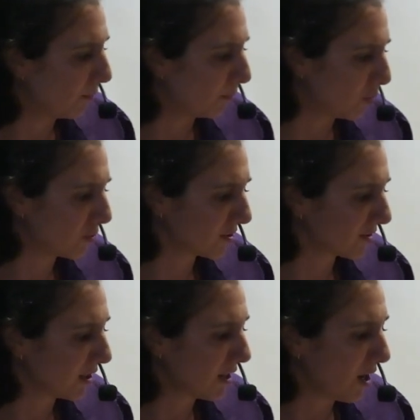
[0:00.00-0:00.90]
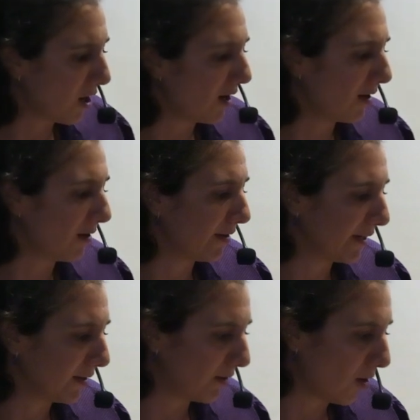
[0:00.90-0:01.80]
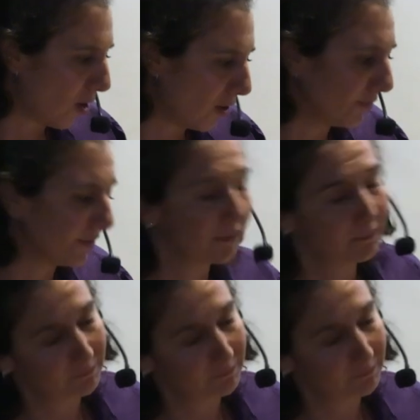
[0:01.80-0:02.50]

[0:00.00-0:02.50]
books on